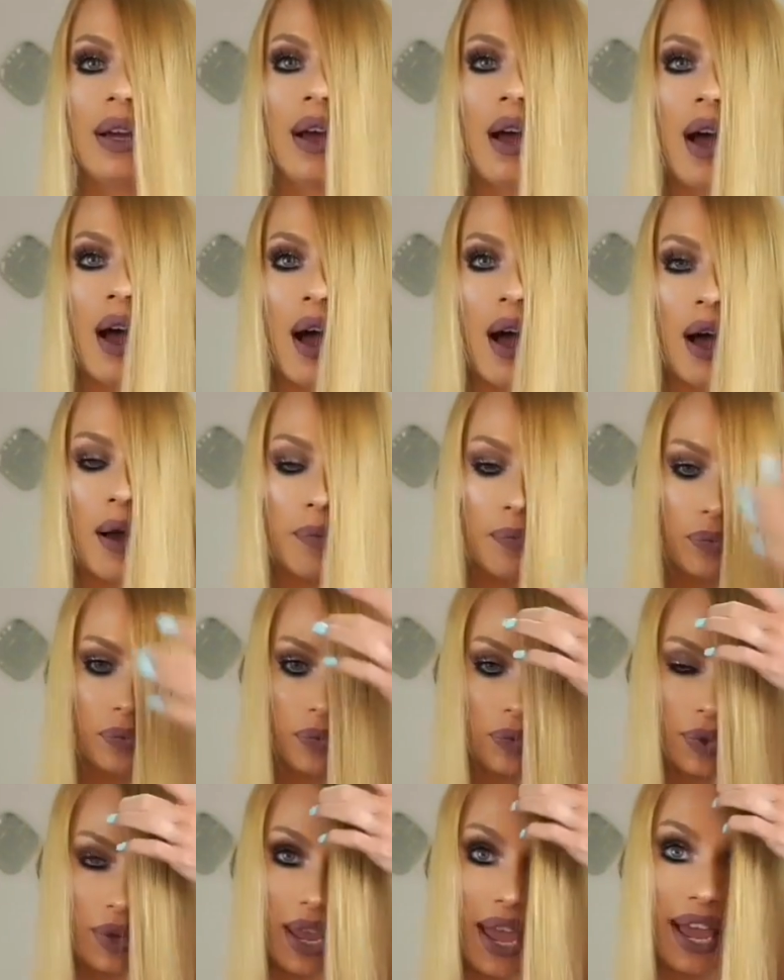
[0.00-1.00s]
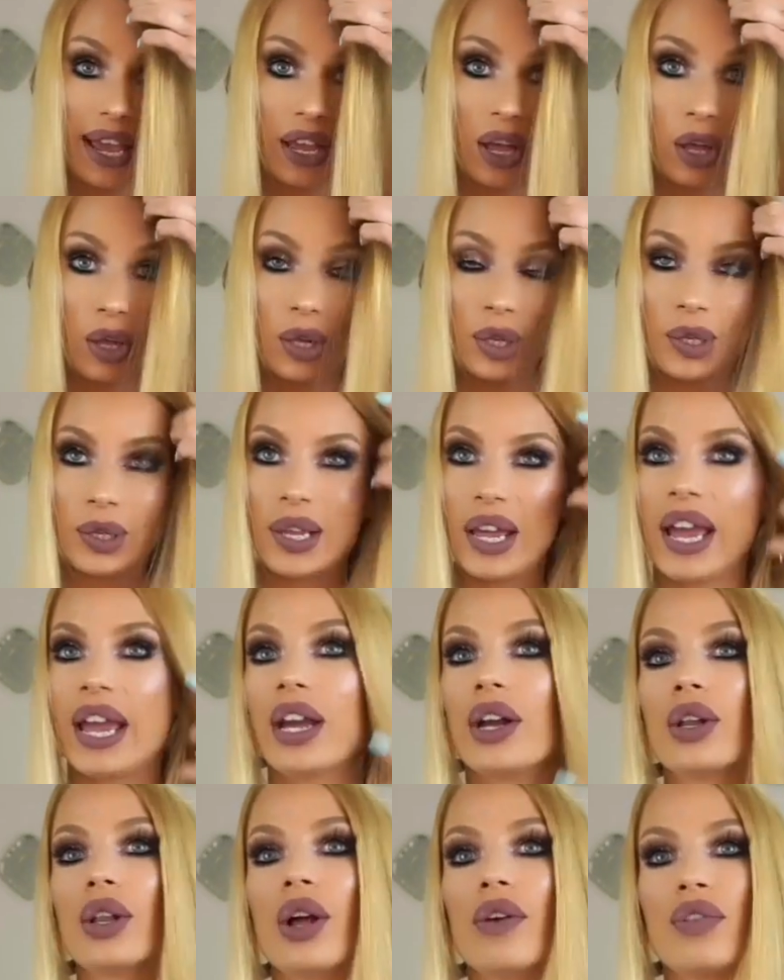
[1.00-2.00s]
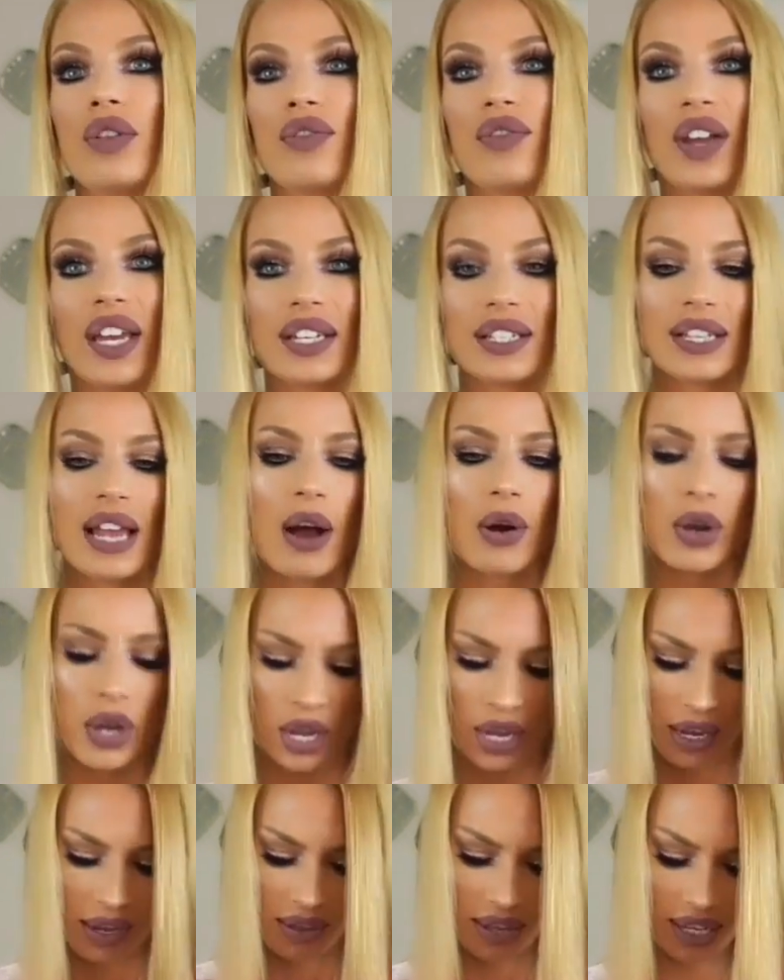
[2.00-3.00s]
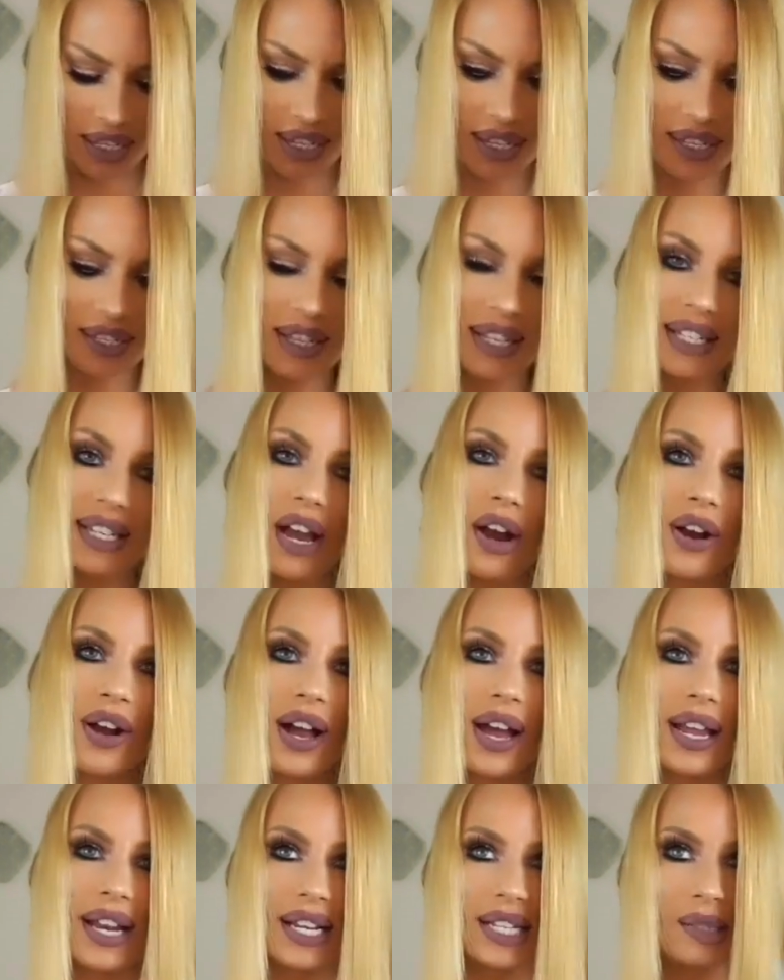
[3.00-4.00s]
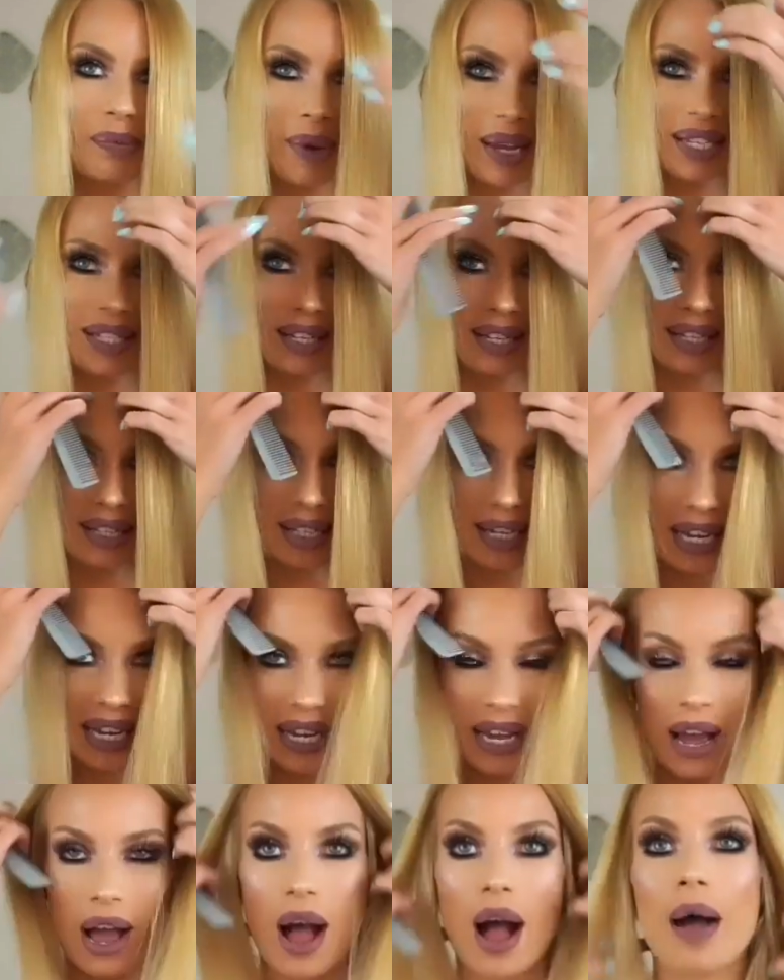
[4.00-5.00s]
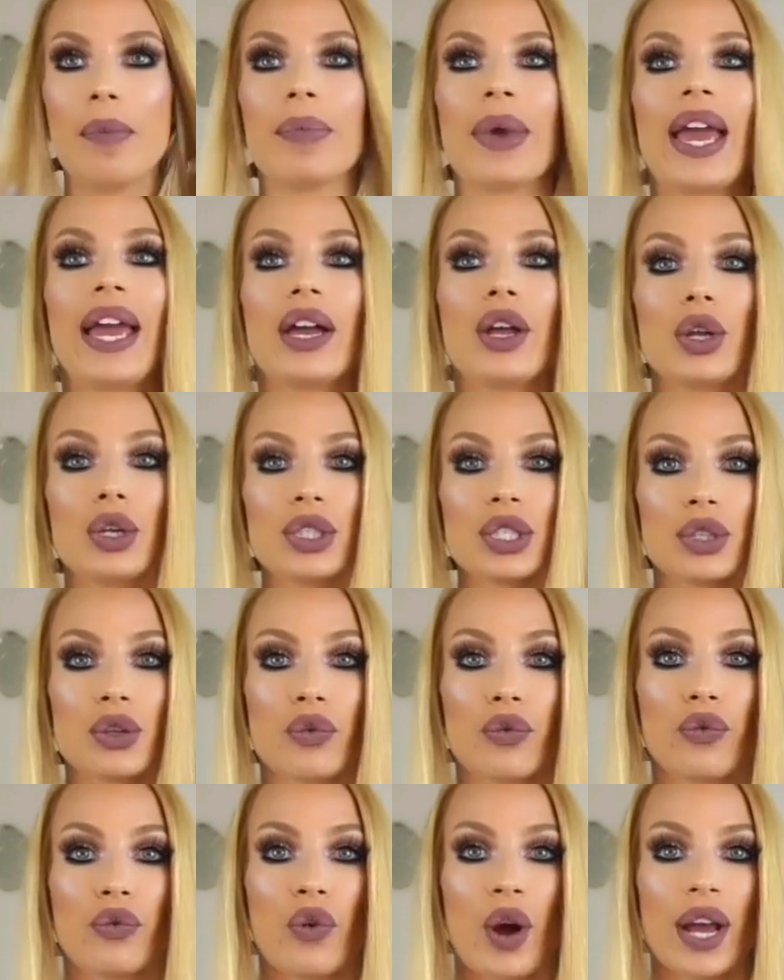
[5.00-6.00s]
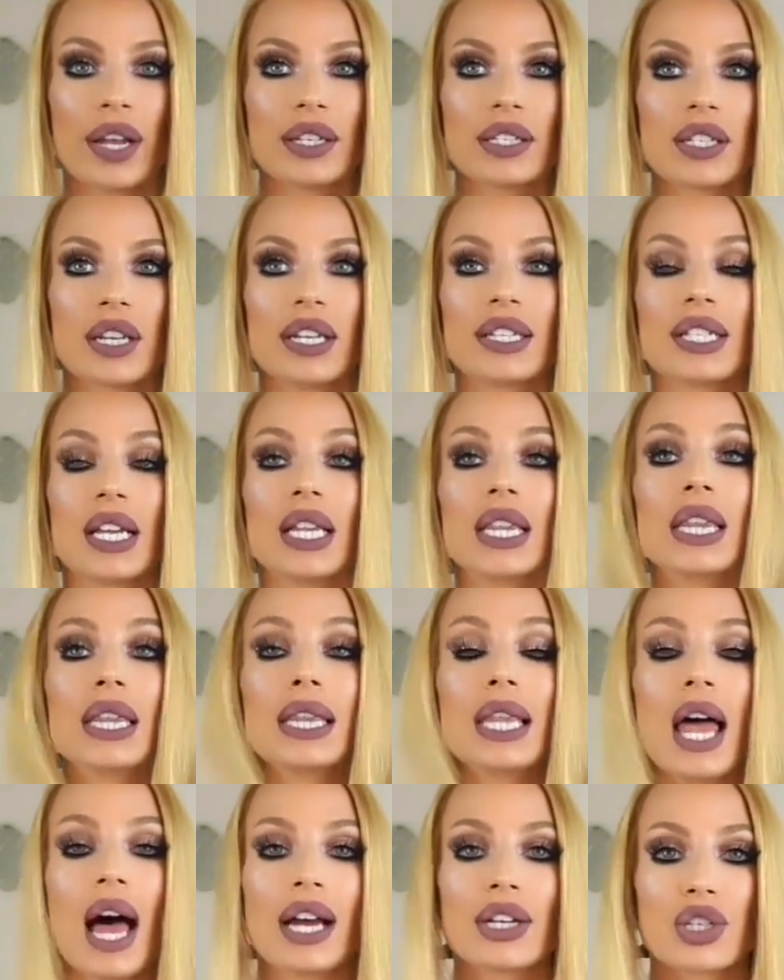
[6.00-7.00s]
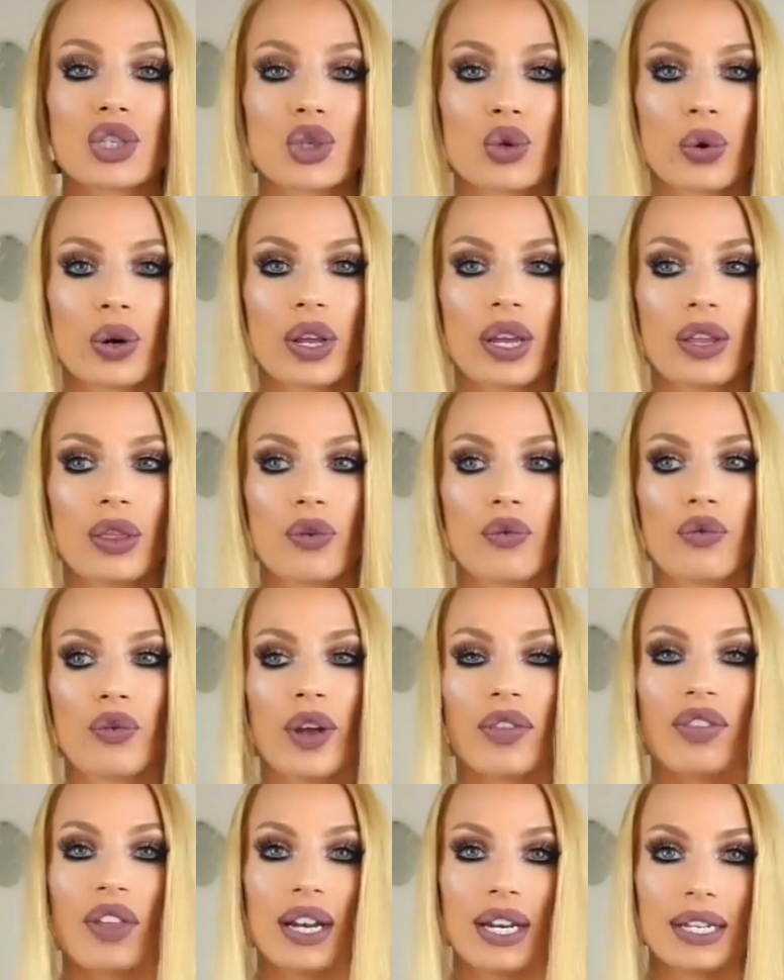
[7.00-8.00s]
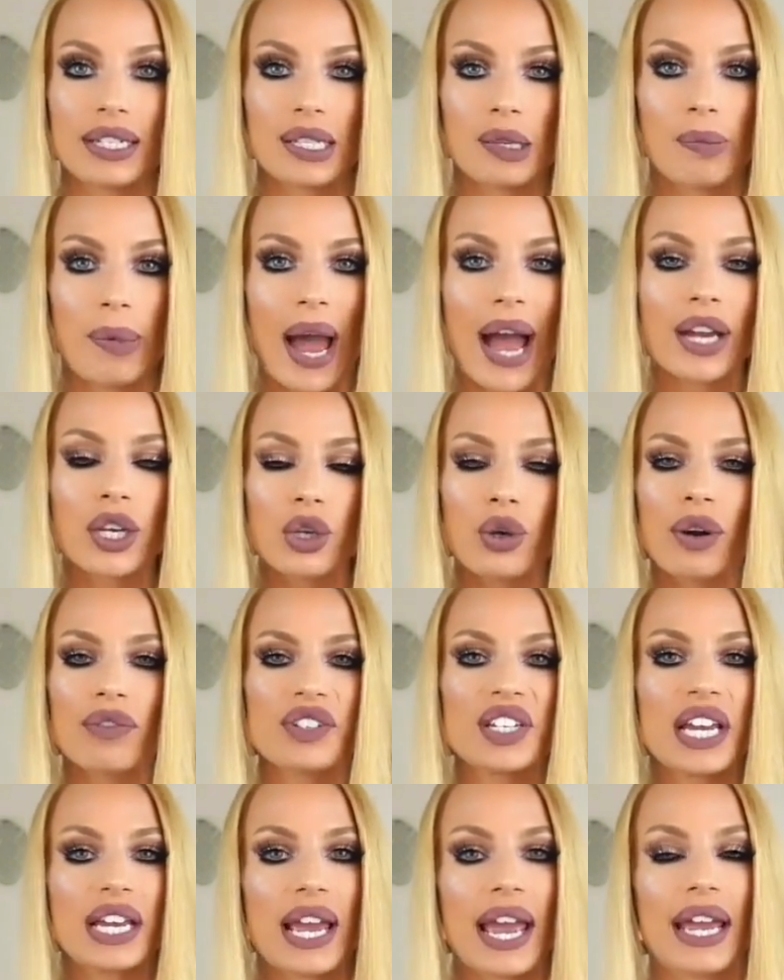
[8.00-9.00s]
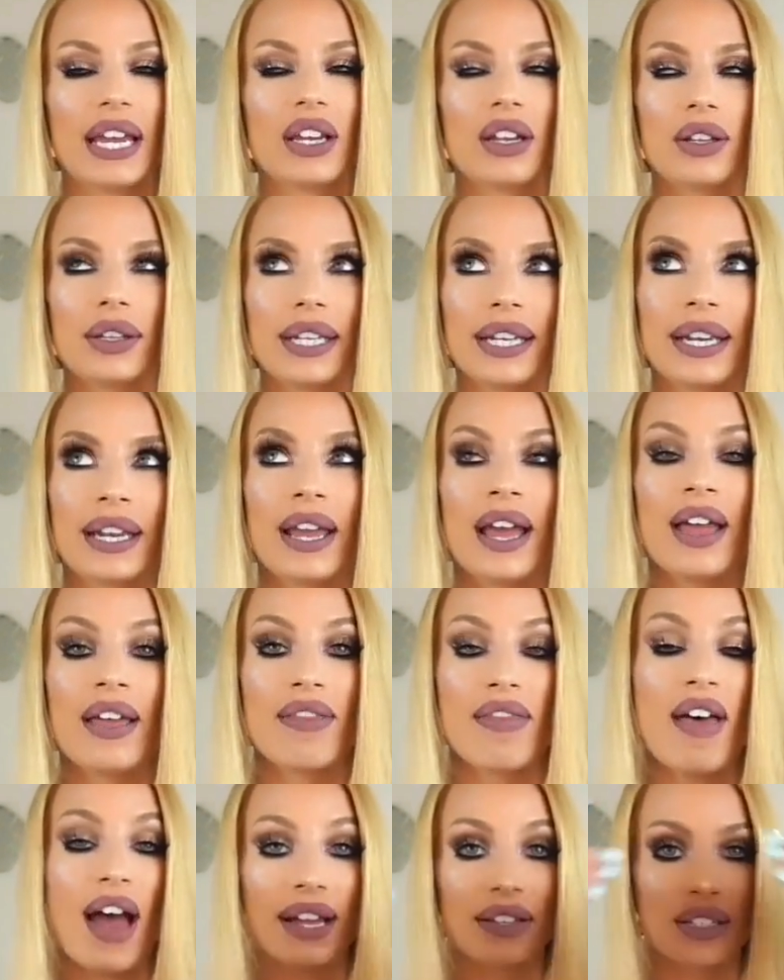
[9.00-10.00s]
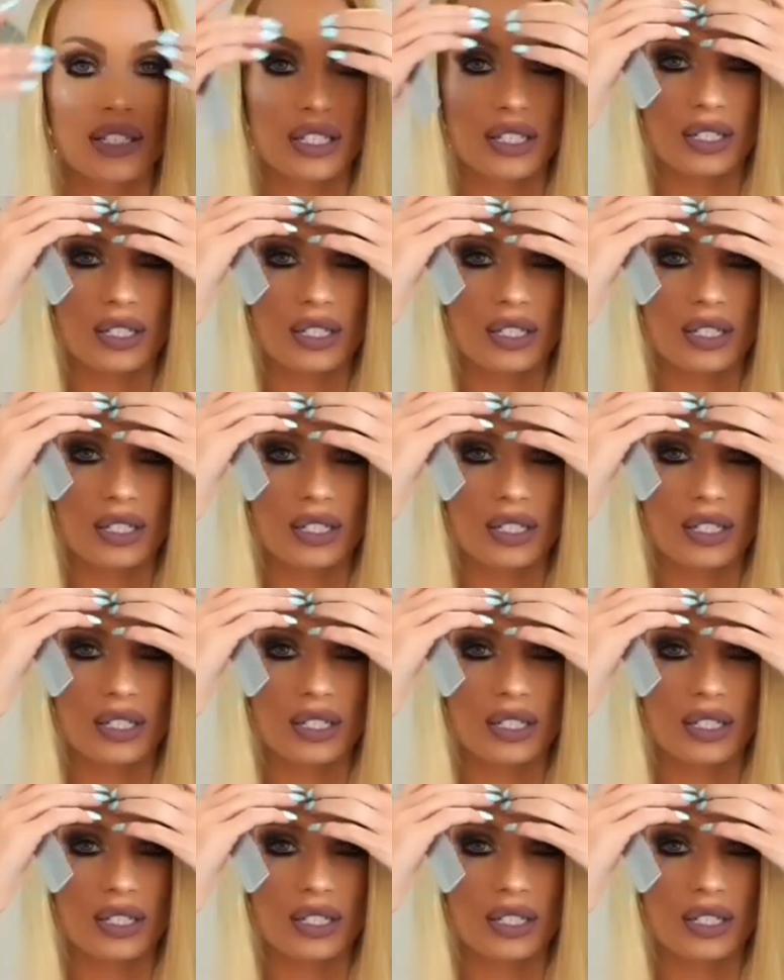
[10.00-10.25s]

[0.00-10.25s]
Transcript: angle of the face. Now, this haircut is basically angled in the front. It's a lot shorter in the front than it is the back. You don't have to angle it that